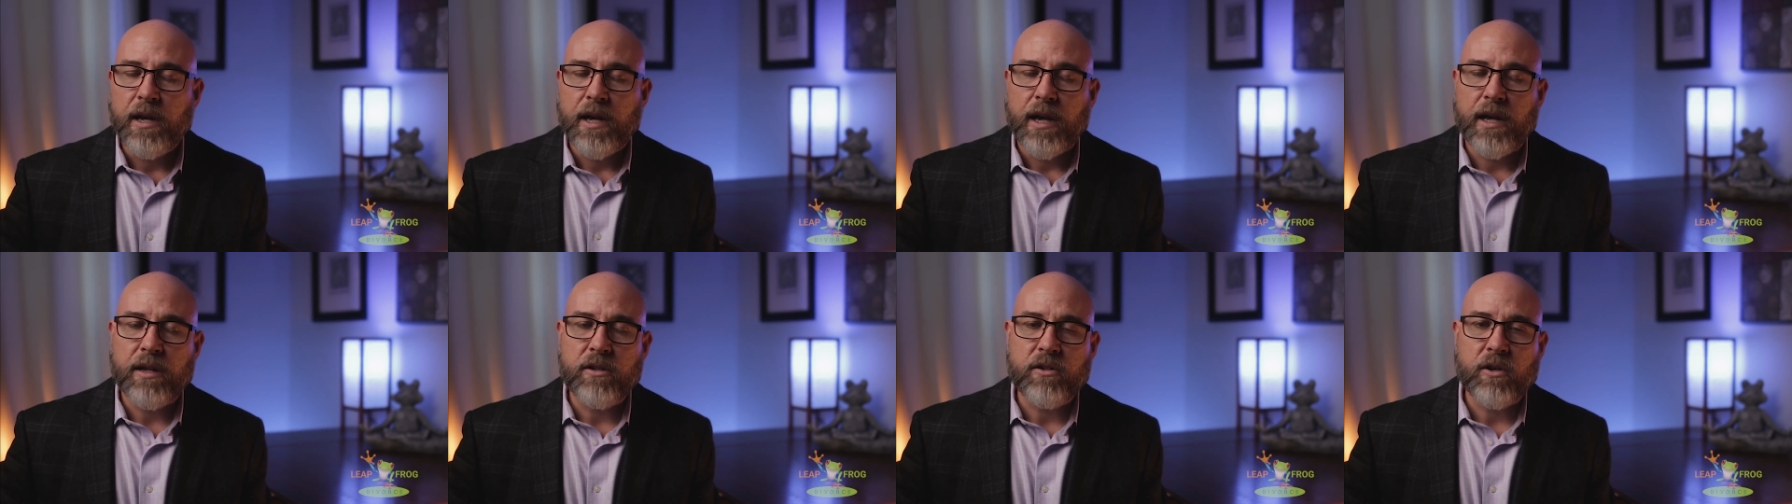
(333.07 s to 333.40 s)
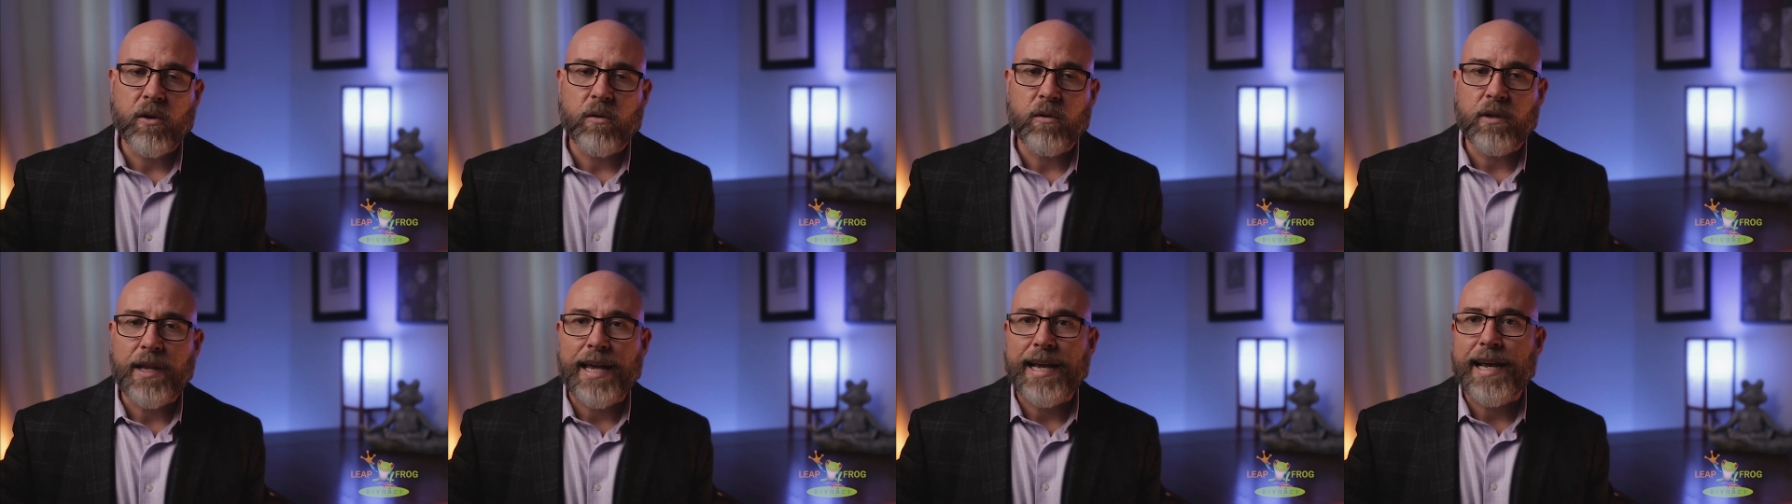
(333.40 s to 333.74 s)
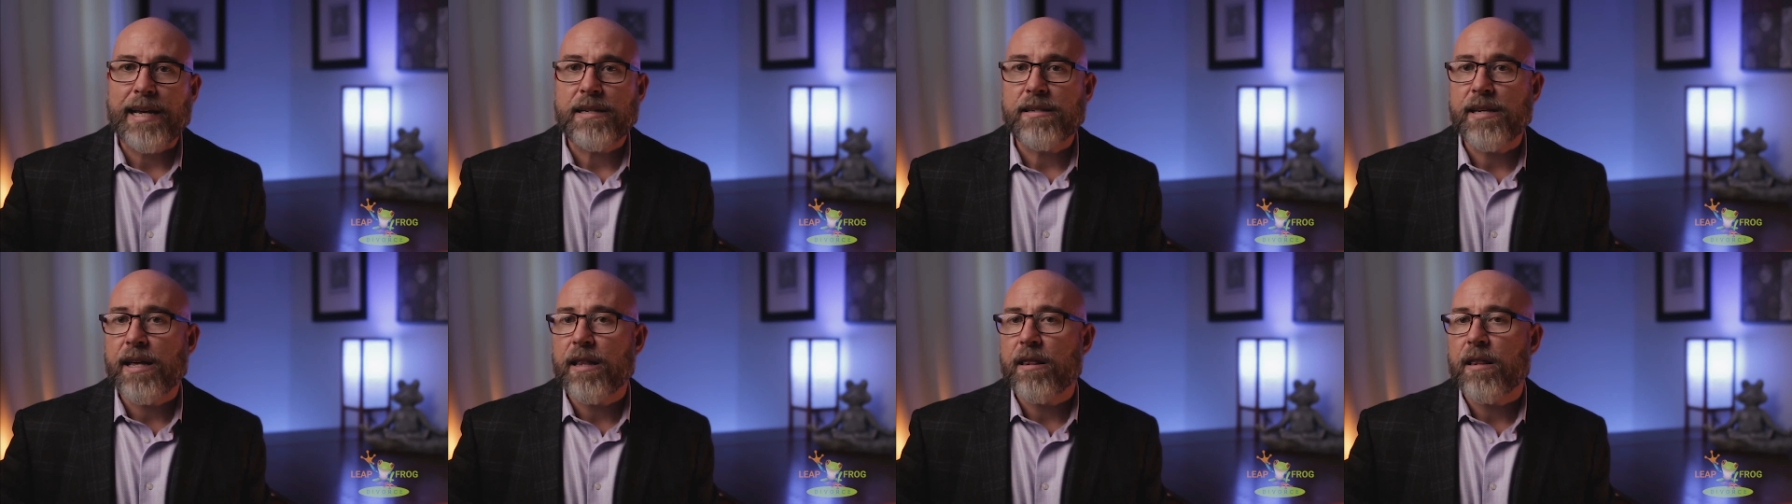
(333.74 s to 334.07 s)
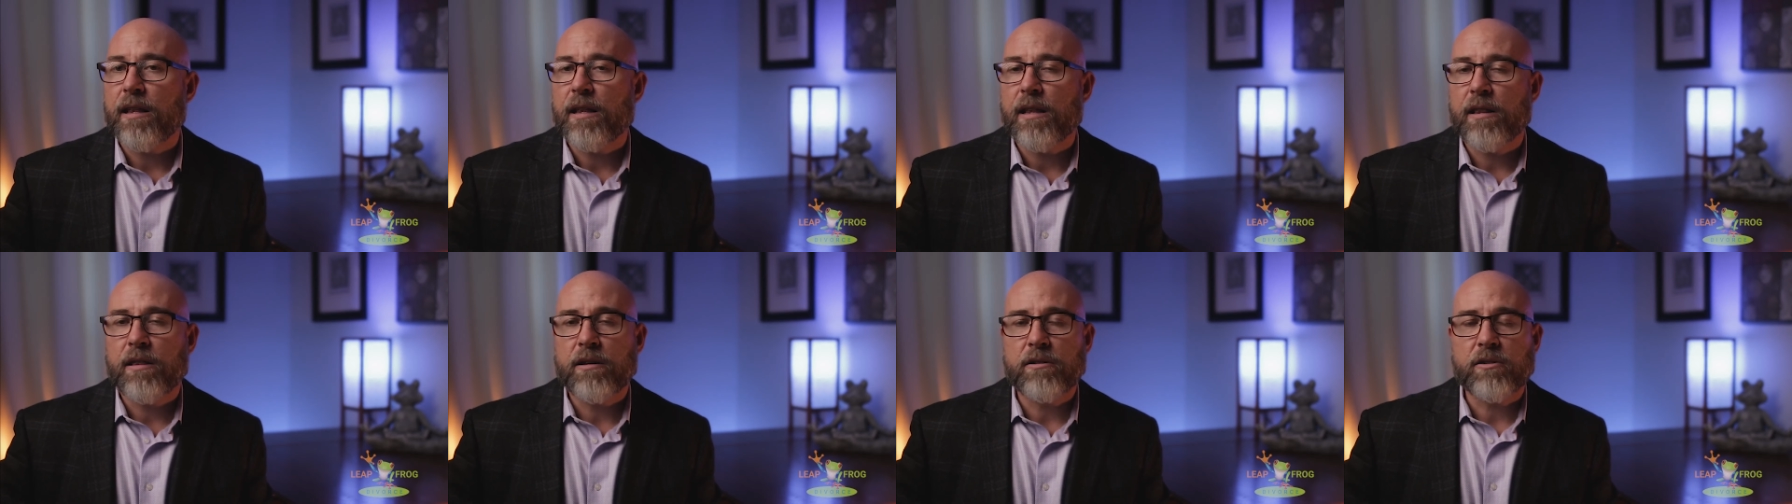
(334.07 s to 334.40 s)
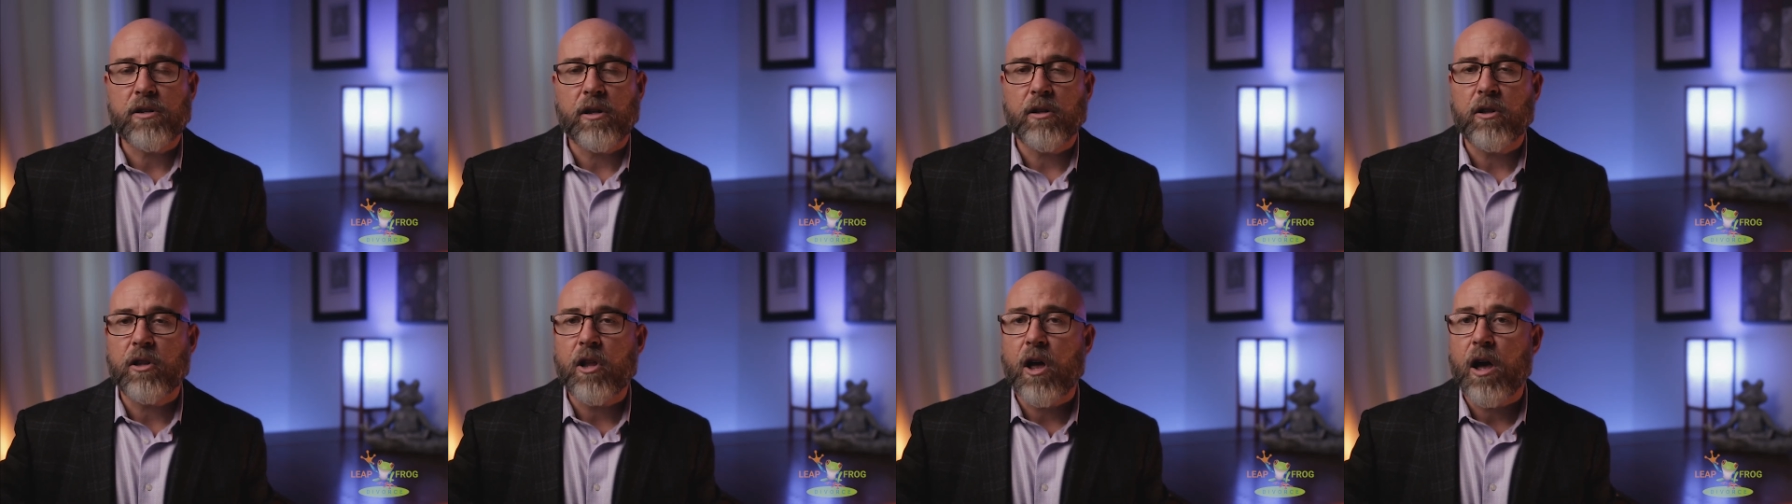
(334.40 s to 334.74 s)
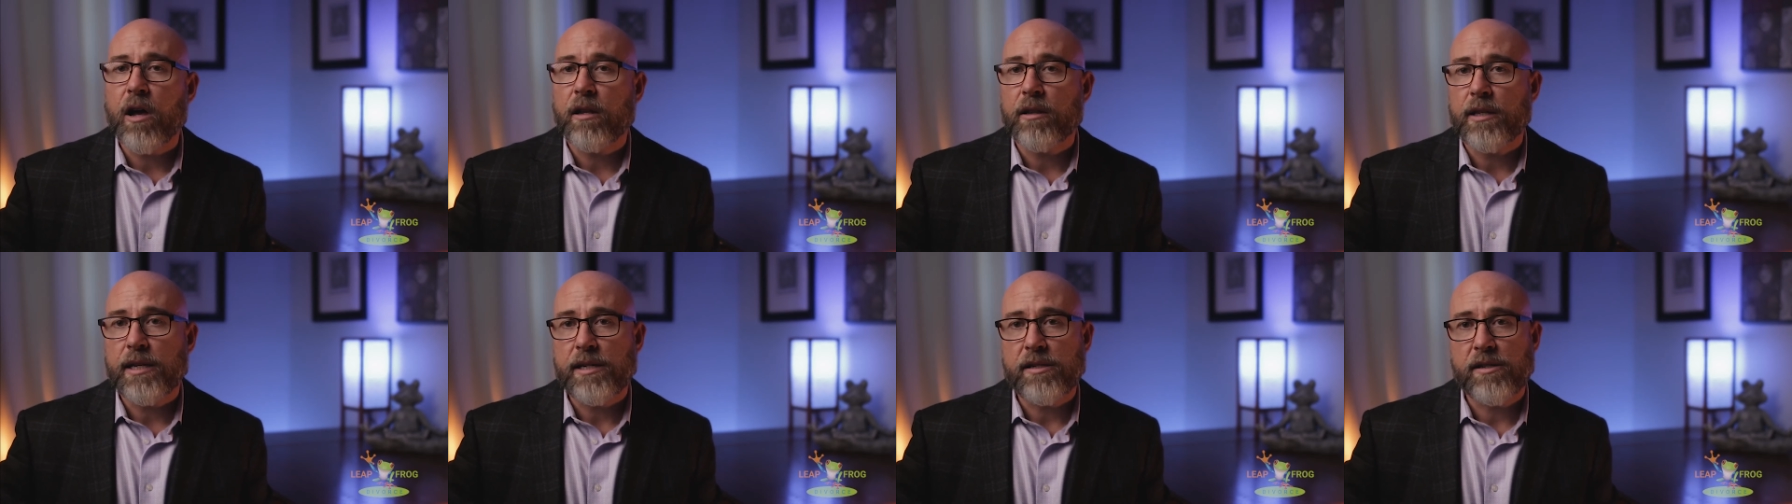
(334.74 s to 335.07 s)
And so, like I said, there's a
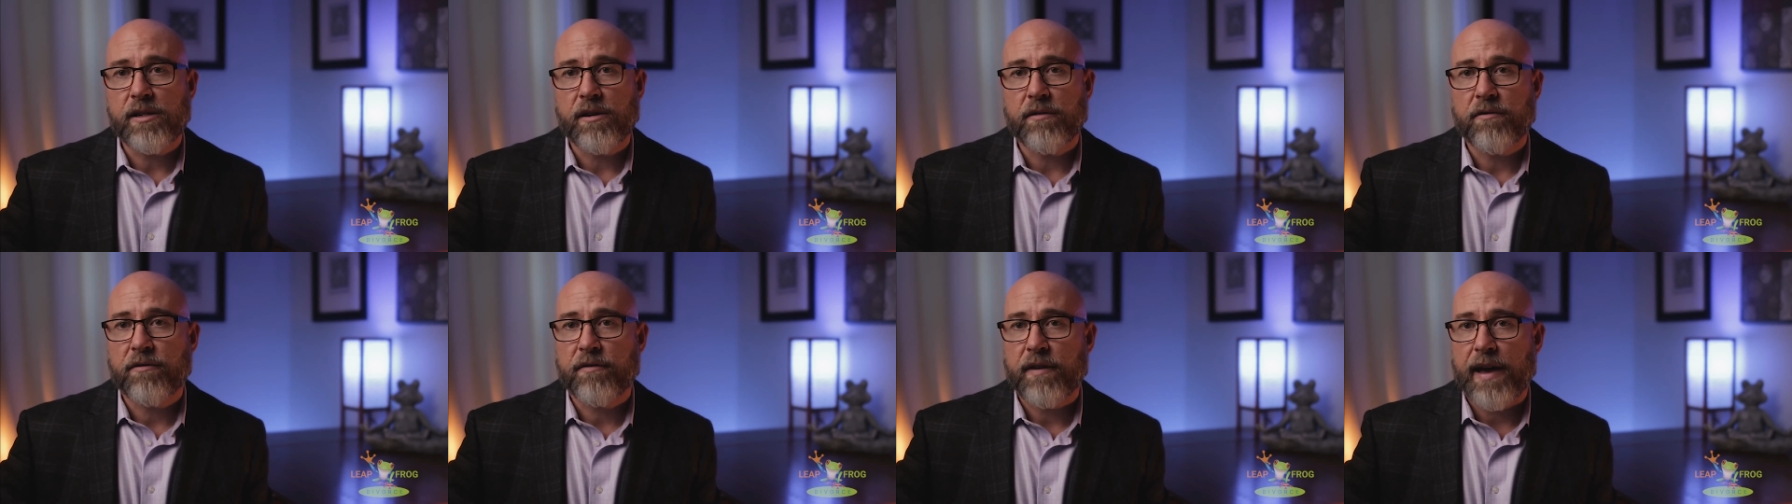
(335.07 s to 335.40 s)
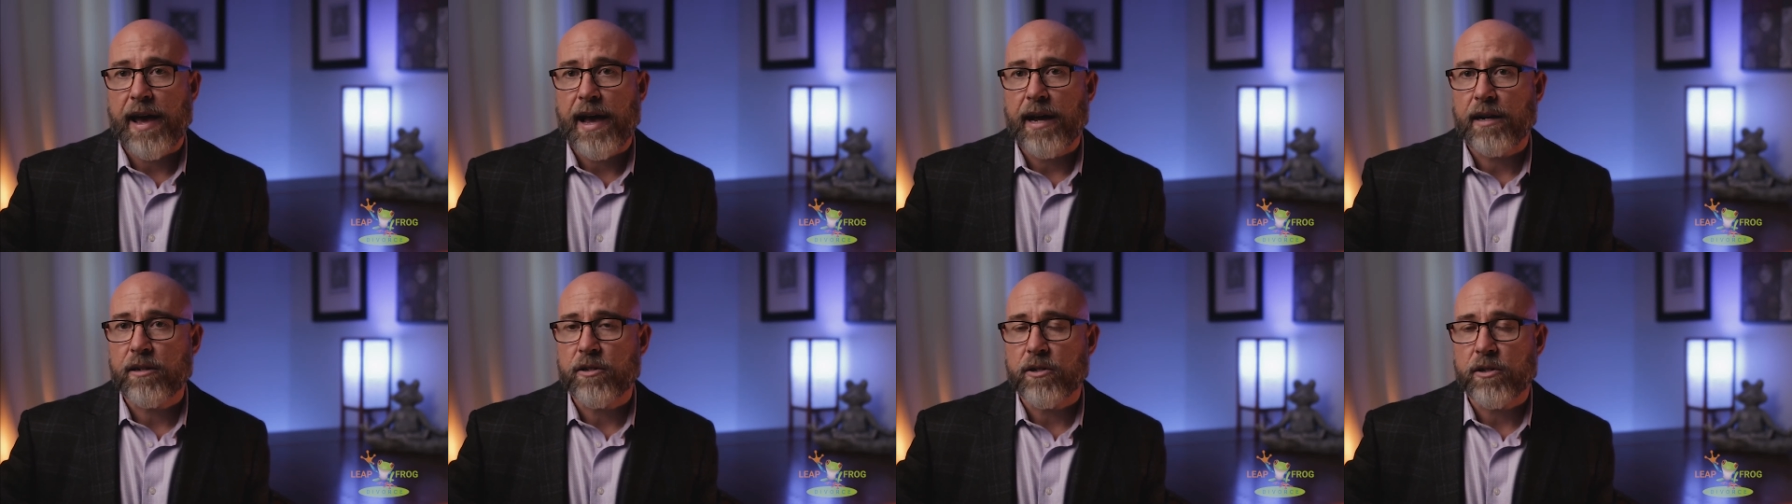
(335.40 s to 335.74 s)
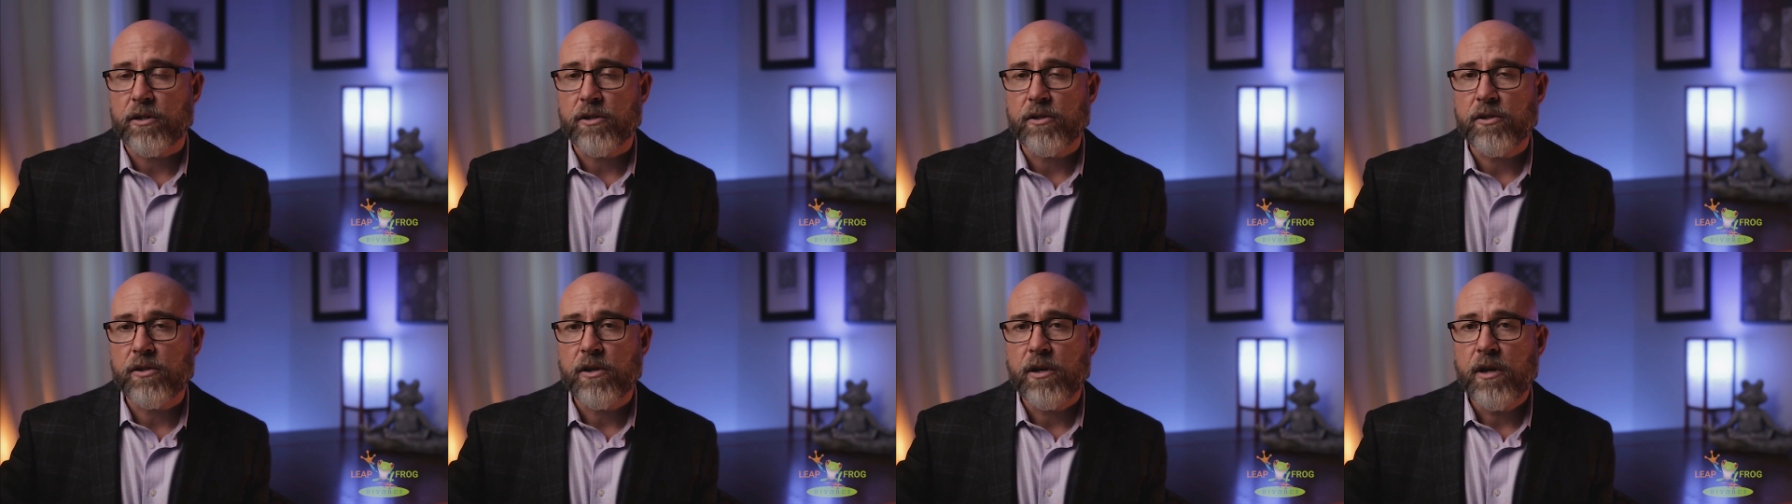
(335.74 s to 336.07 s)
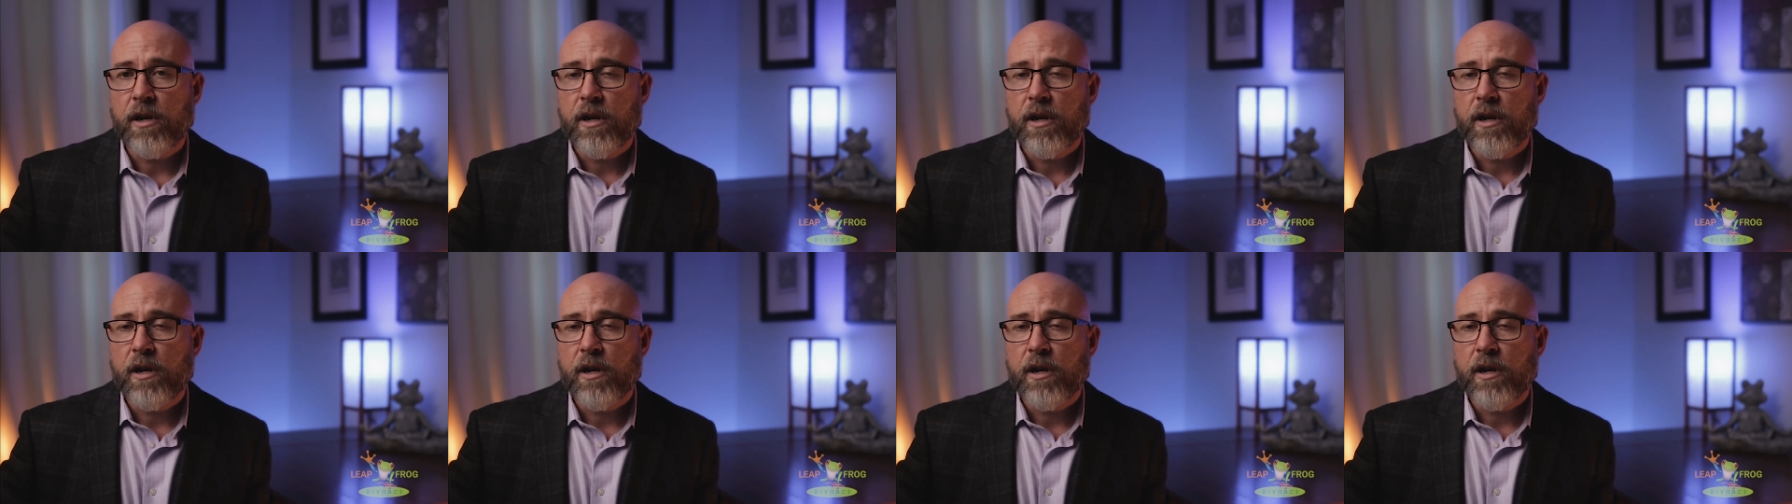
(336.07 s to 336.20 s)
long list of factors